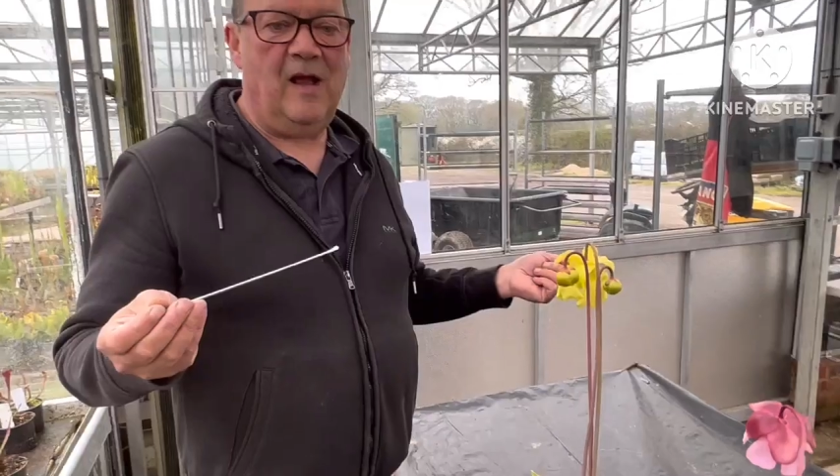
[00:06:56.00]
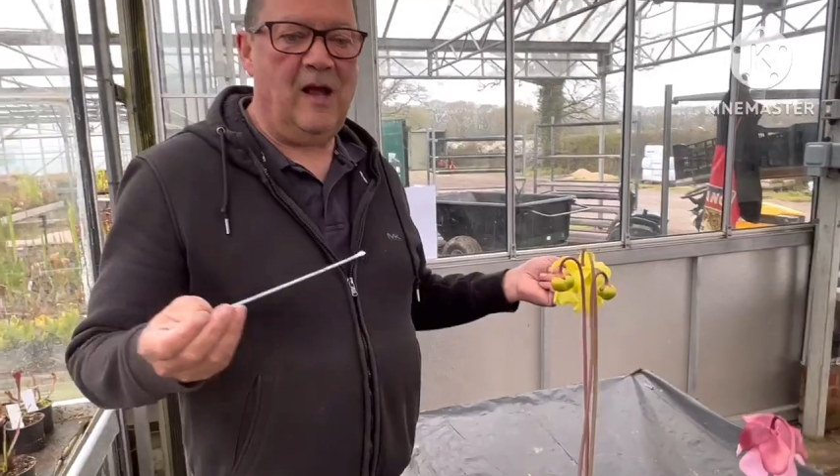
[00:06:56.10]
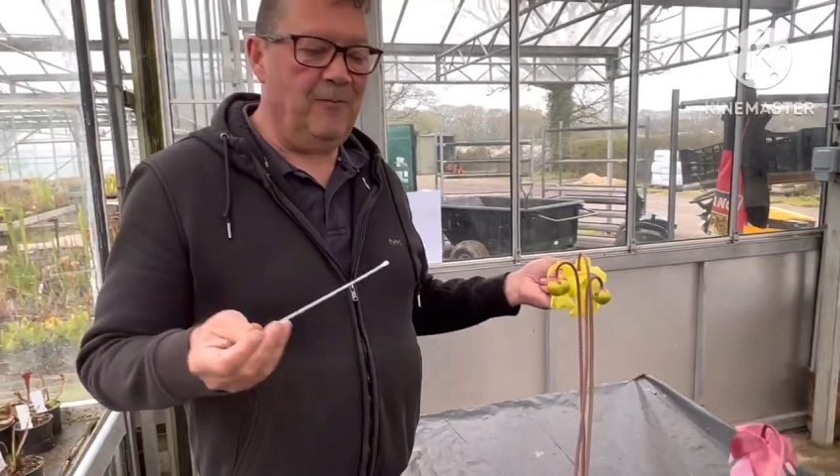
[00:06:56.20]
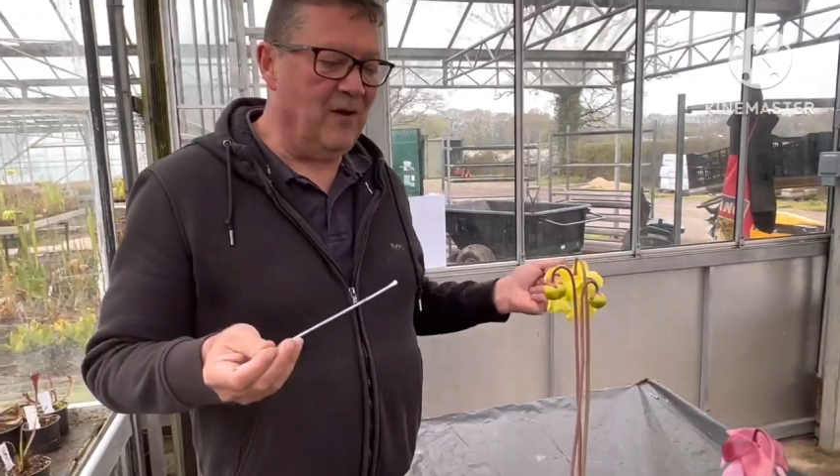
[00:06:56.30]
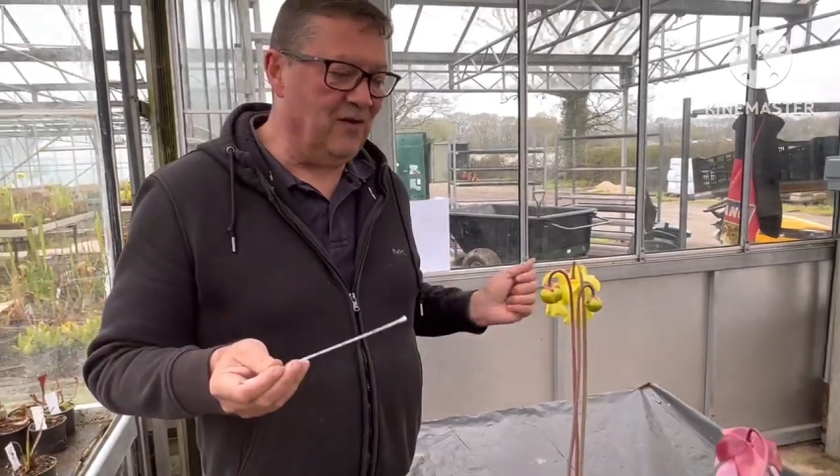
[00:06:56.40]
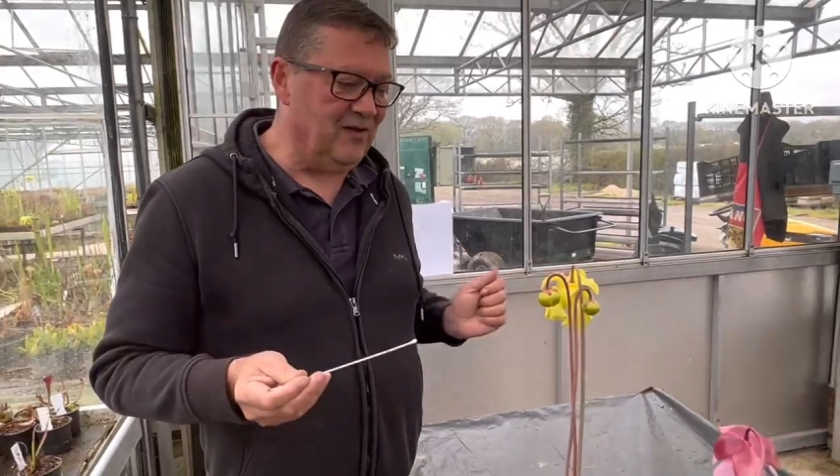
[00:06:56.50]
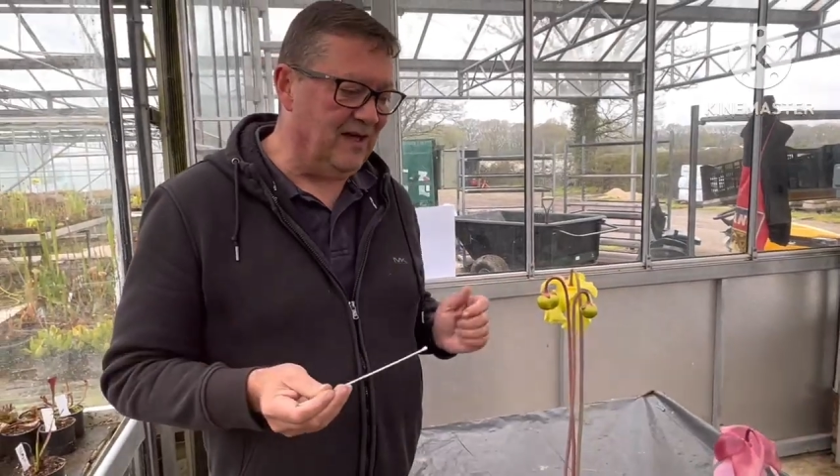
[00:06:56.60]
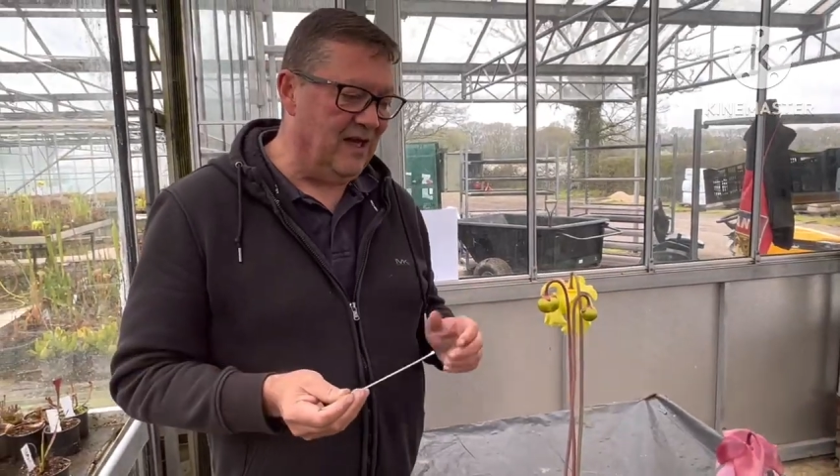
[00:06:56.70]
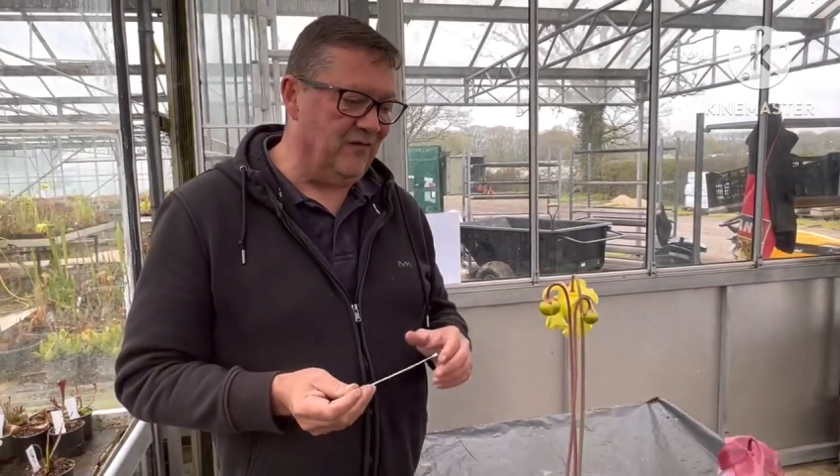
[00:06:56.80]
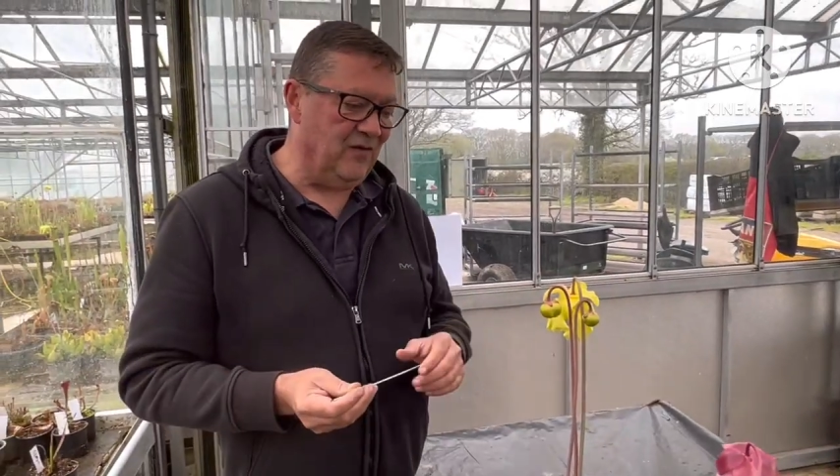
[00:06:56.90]

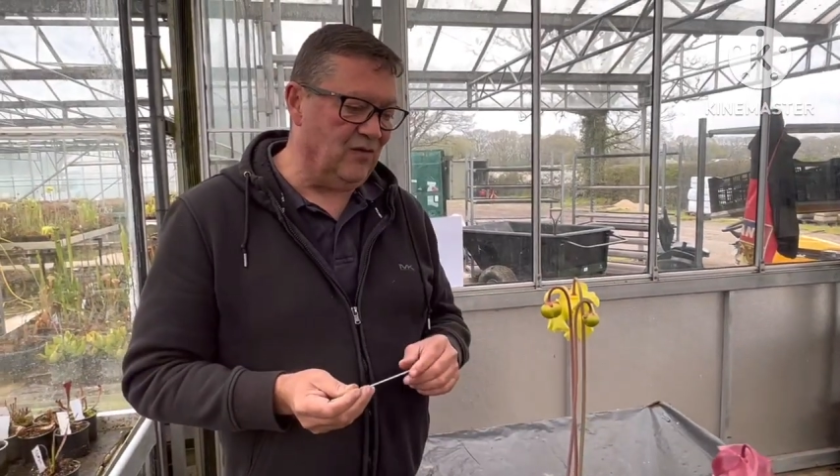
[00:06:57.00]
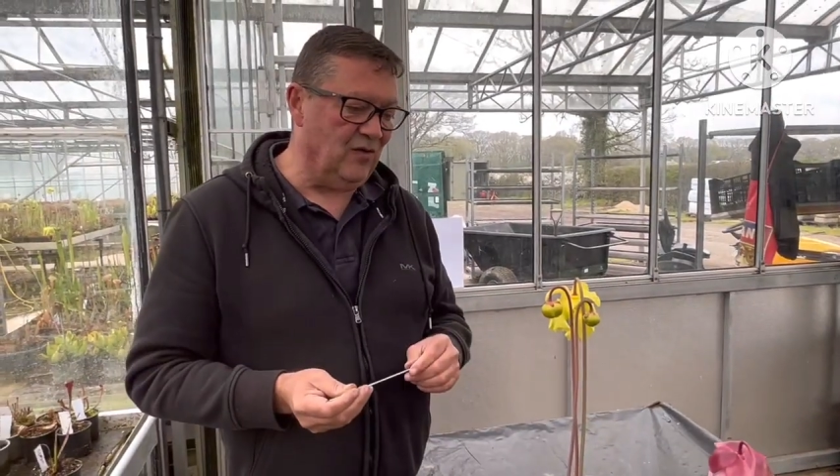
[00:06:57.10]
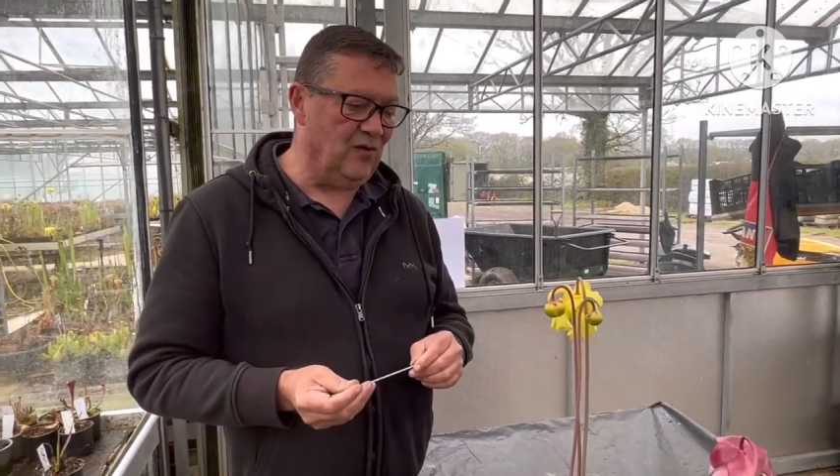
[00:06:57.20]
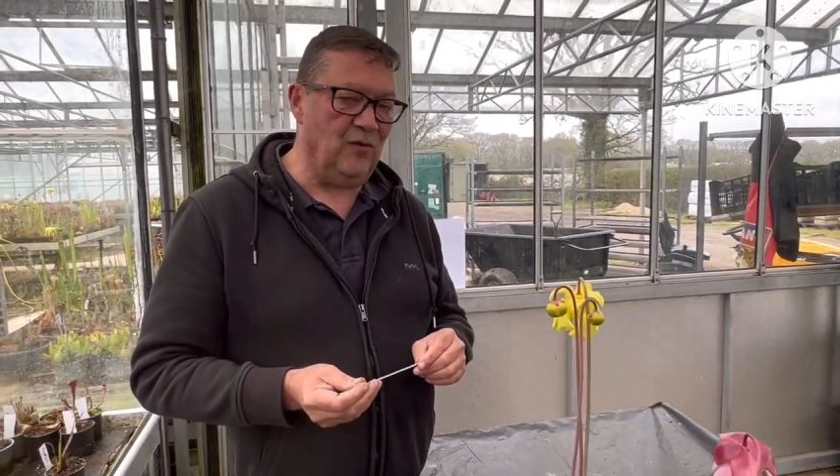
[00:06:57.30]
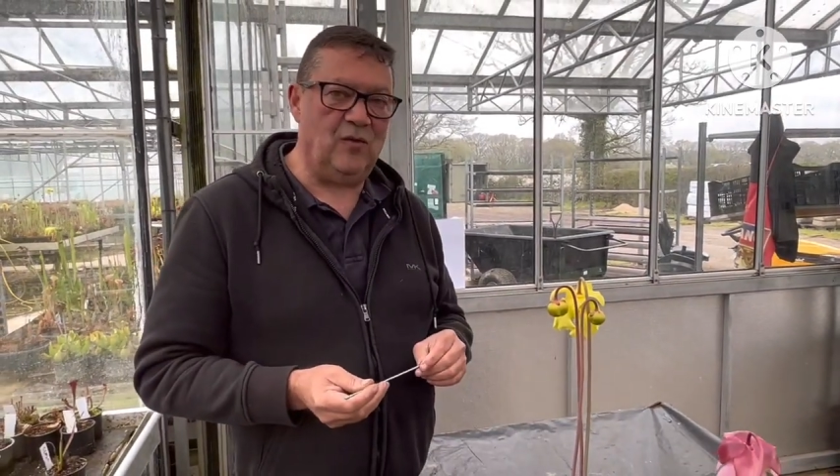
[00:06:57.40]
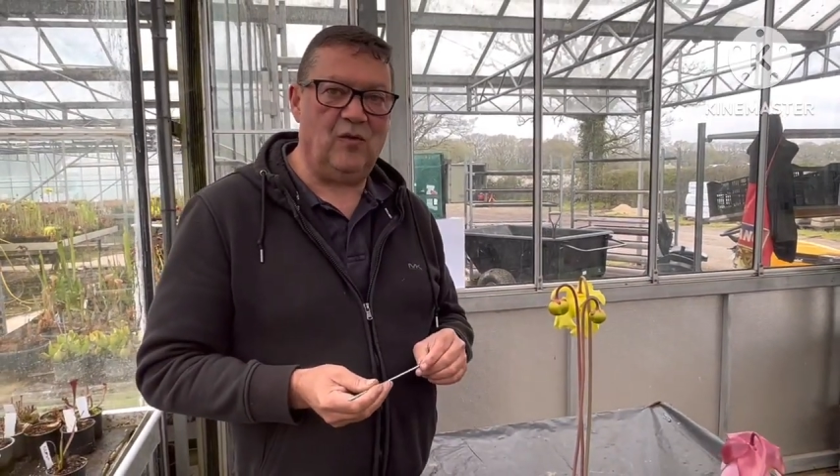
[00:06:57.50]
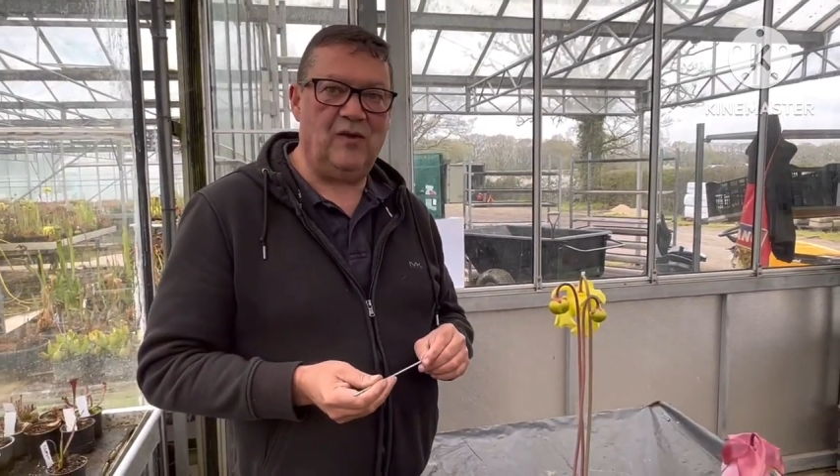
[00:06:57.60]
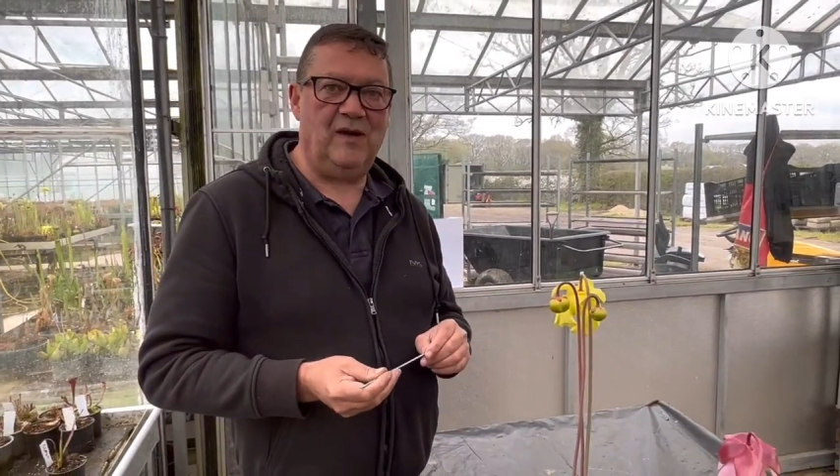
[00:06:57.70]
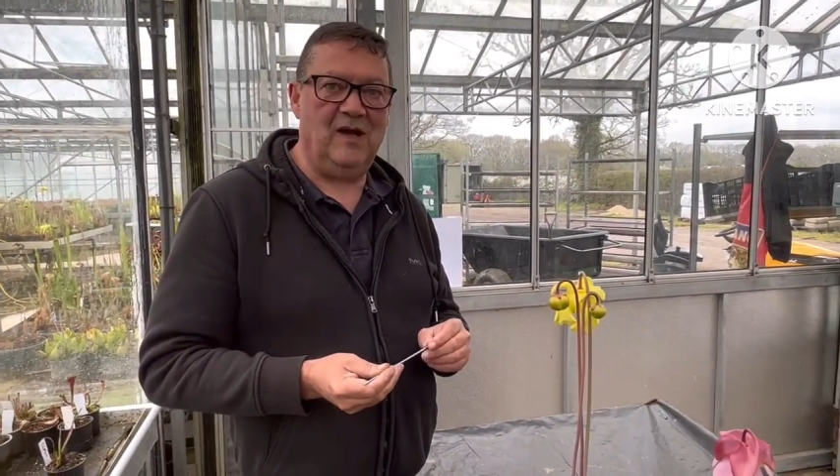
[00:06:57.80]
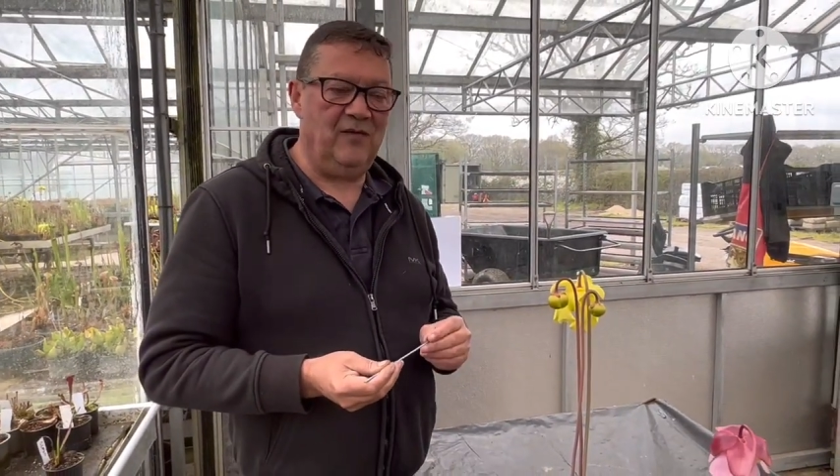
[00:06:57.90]
11:30 to 2 o'clock
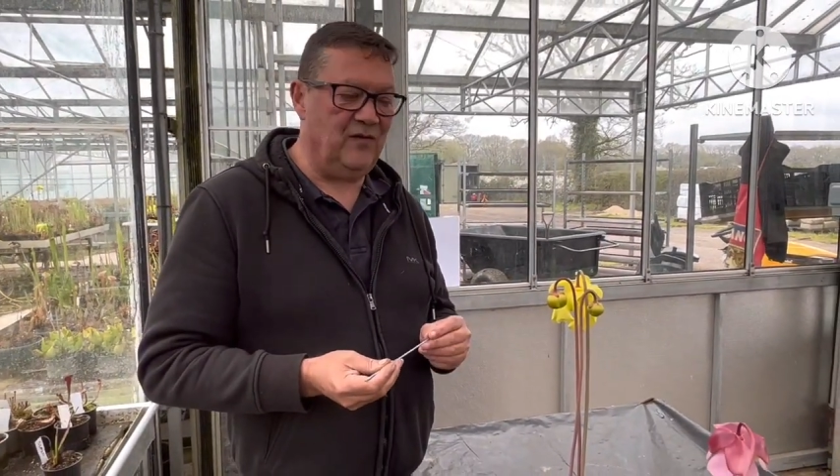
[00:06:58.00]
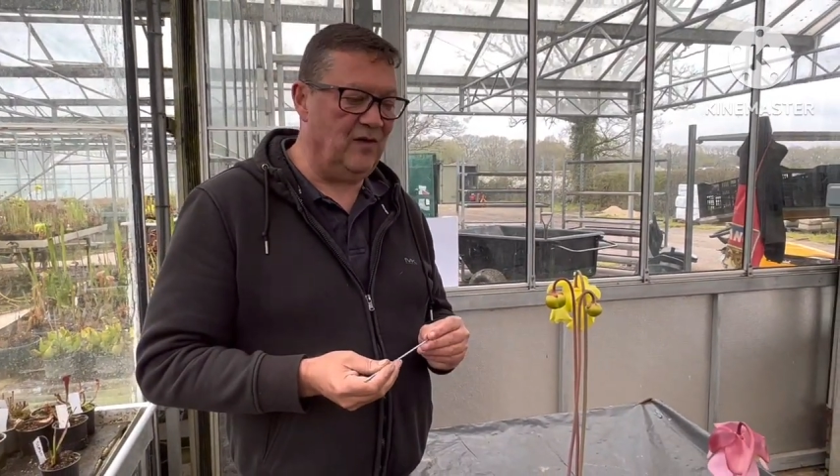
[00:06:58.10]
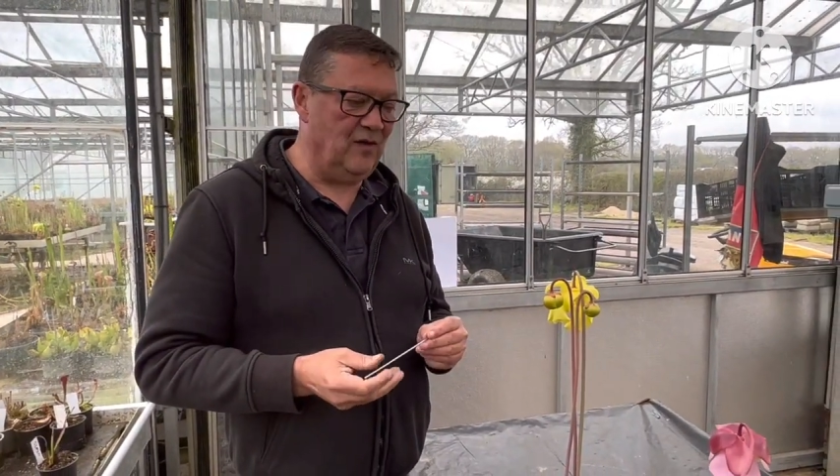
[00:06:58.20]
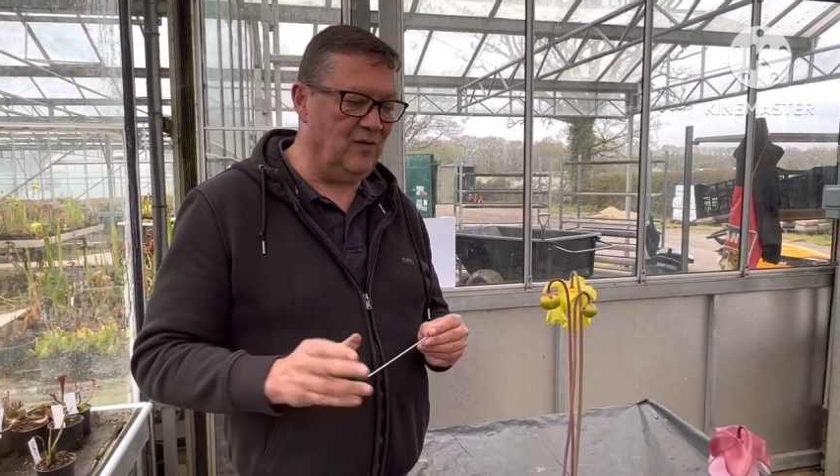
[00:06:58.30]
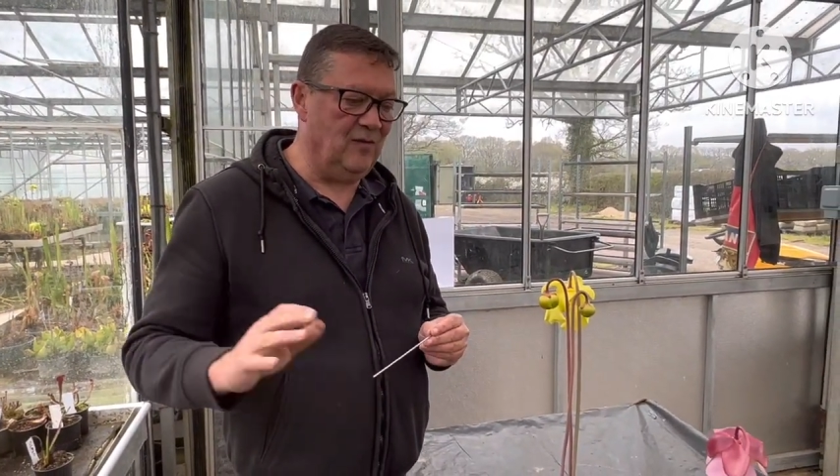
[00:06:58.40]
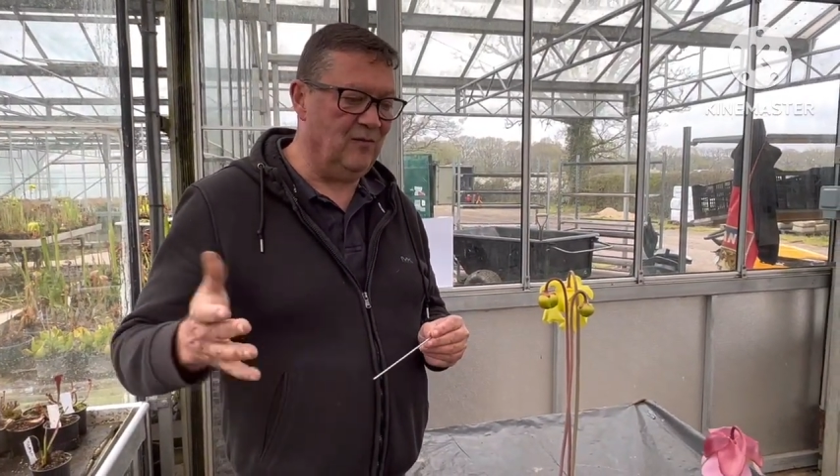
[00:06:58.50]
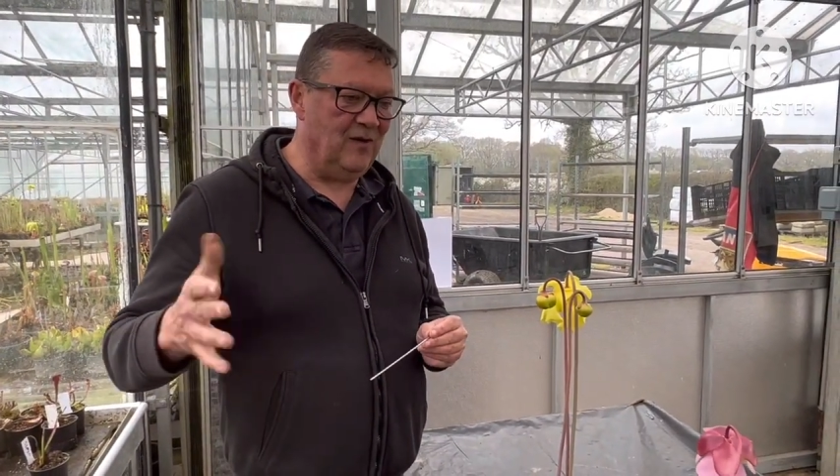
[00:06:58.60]
in the afternoon,